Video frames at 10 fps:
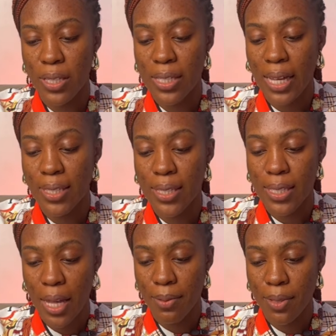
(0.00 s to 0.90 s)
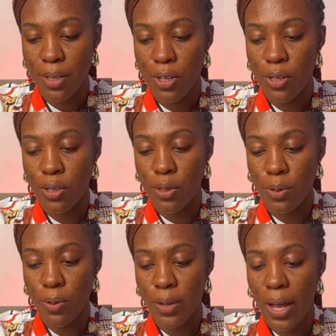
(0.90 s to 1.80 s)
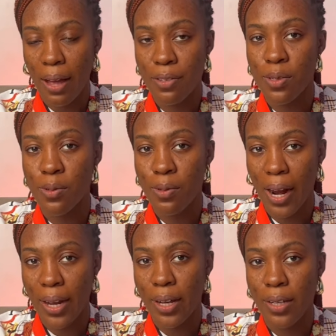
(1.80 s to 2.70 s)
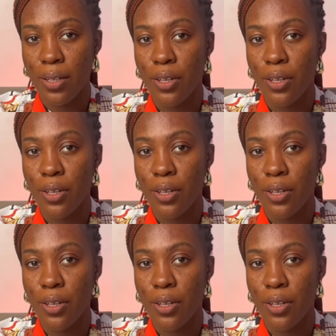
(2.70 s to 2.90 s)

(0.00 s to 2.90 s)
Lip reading: These are the steps. So you have to rank